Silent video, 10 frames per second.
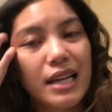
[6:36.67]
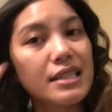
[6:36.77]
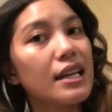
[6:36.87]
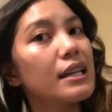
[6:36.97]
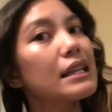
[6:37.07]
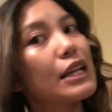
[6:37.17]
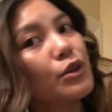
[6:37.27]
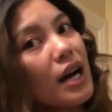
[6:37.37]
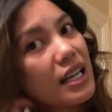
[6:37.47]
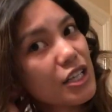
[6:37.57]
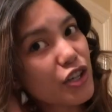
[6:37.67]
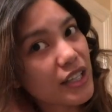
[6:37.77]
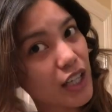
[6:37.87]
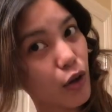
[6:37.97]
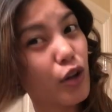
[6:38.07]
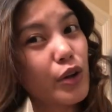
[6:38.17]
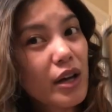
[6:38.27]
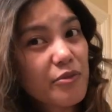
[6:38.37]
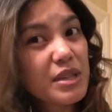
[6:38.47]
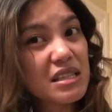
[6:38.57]
Kasi ito nga, short hair. Although,
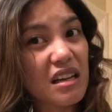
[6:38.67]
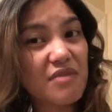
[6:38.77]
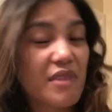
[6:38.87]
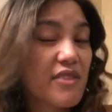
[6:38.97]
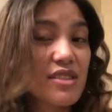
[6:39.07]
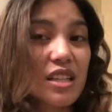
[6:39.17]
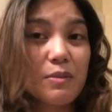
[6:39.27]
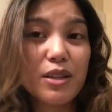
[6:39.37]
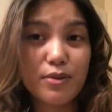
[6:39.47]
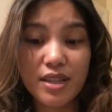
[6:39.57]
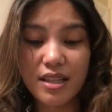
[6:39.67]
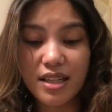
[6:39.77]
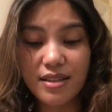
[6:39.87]
I've still been using this.